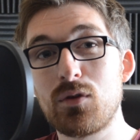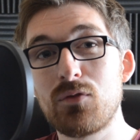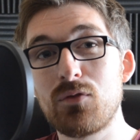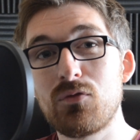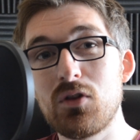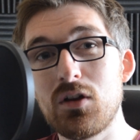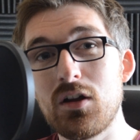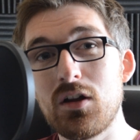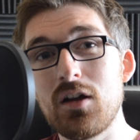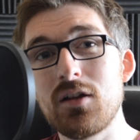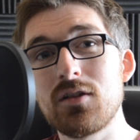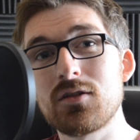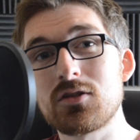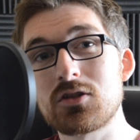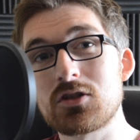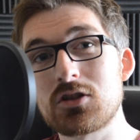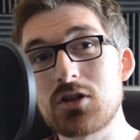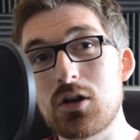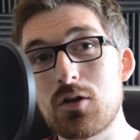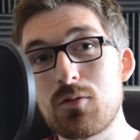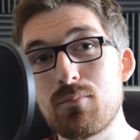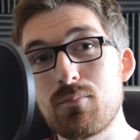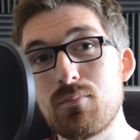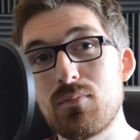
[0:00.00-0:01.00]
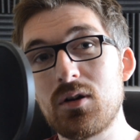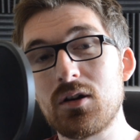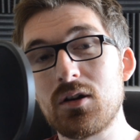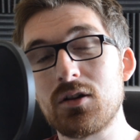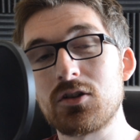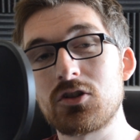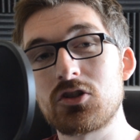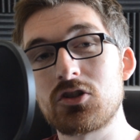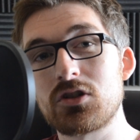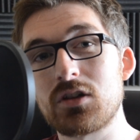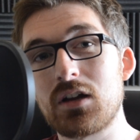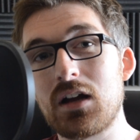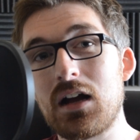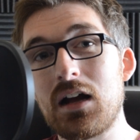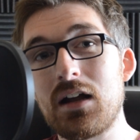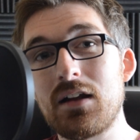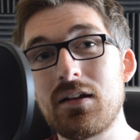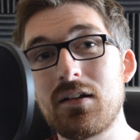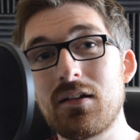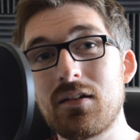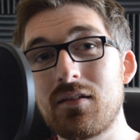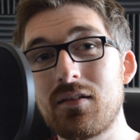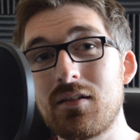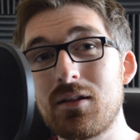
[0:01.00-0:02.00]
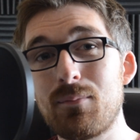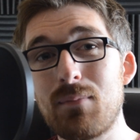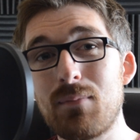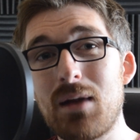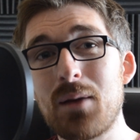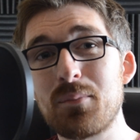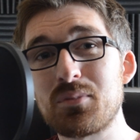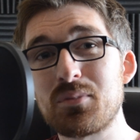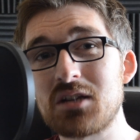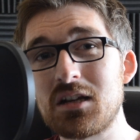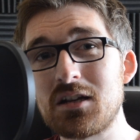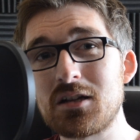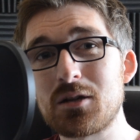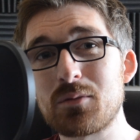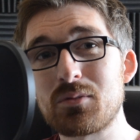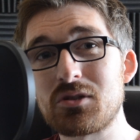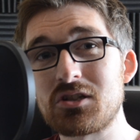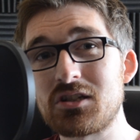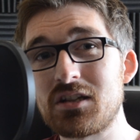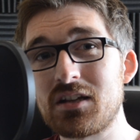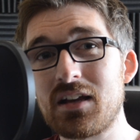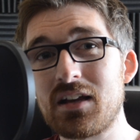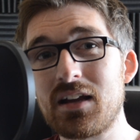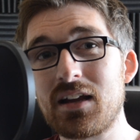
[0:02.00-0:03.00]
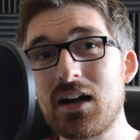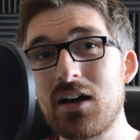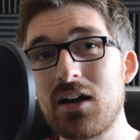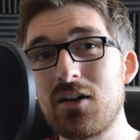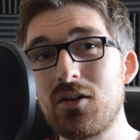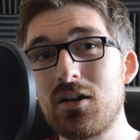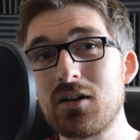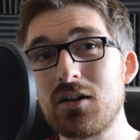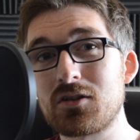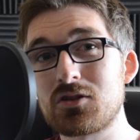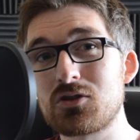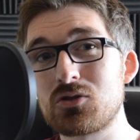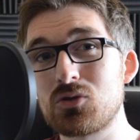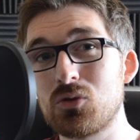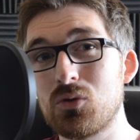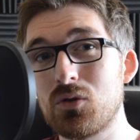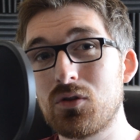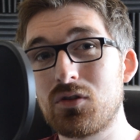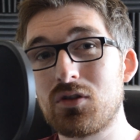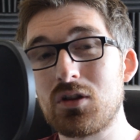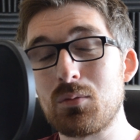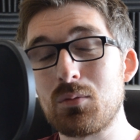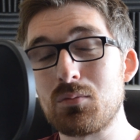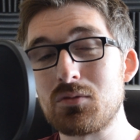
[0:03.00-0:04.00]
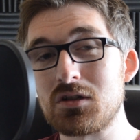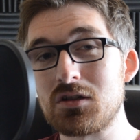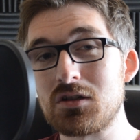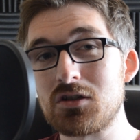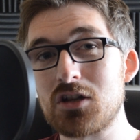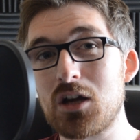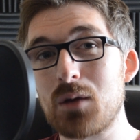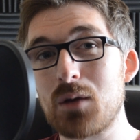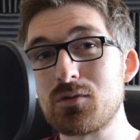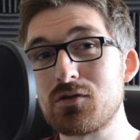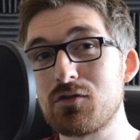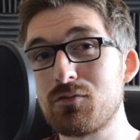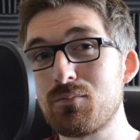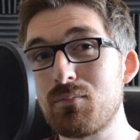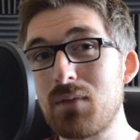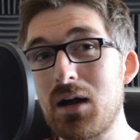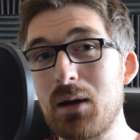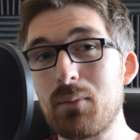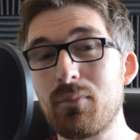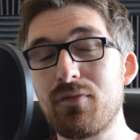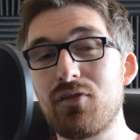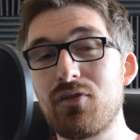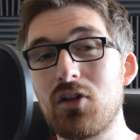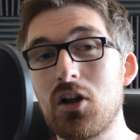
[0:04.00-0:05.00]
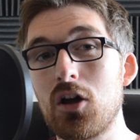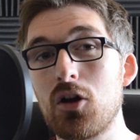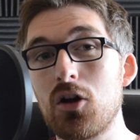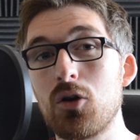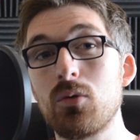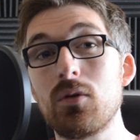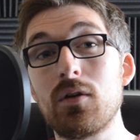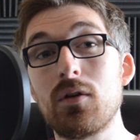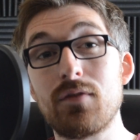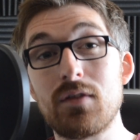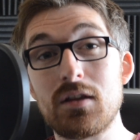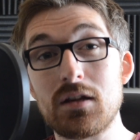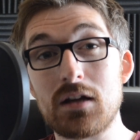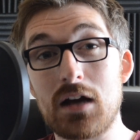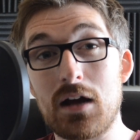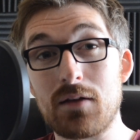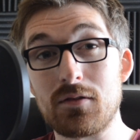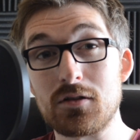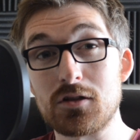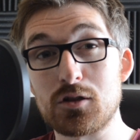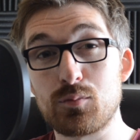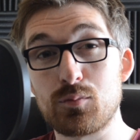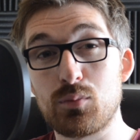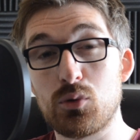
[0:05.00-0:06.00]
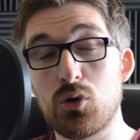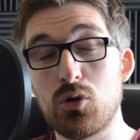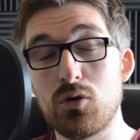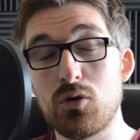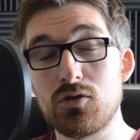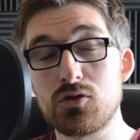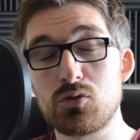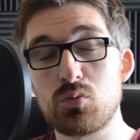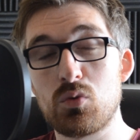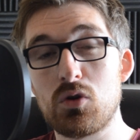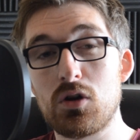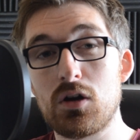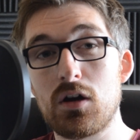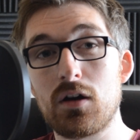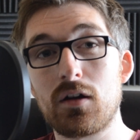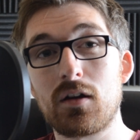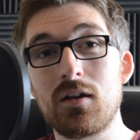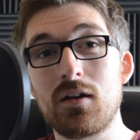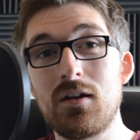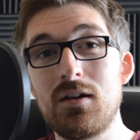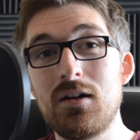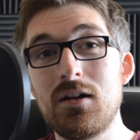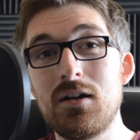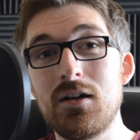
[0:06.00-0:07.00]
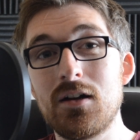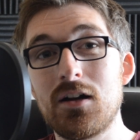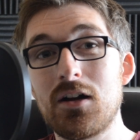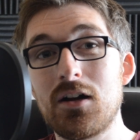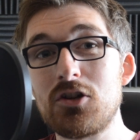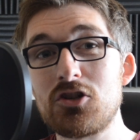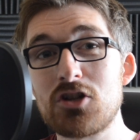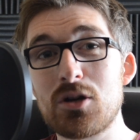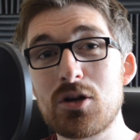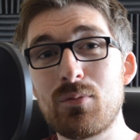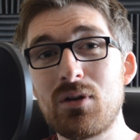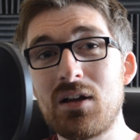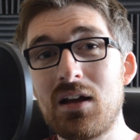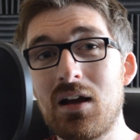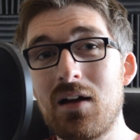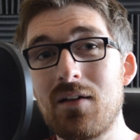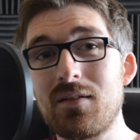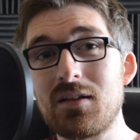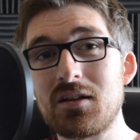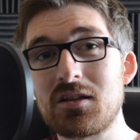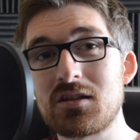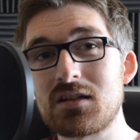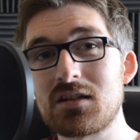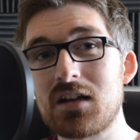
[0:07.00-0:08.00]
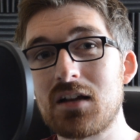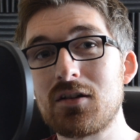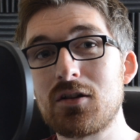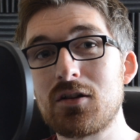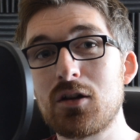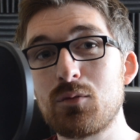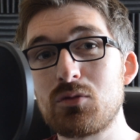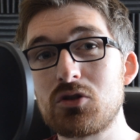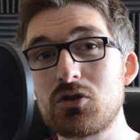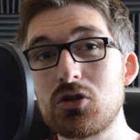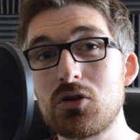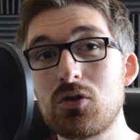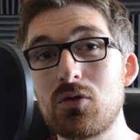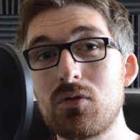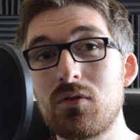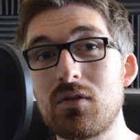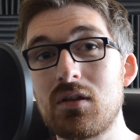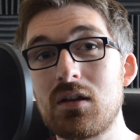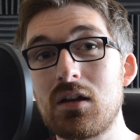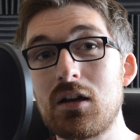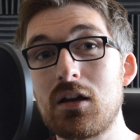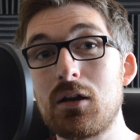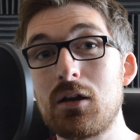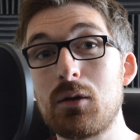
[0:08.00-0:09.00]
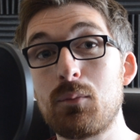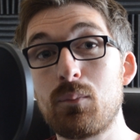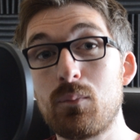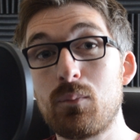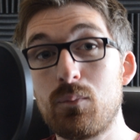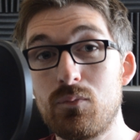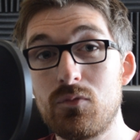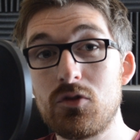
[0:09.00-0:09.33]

We've learnt so much and the maps end up sticking out like sore thumbs in terms of map flow, of how the spawns work, and generally how they stand up to the